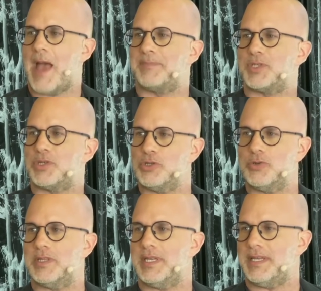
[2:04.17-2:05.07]

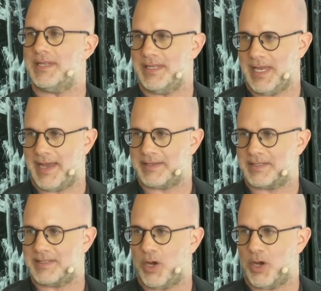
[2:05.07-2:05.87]
Absolutely, yes.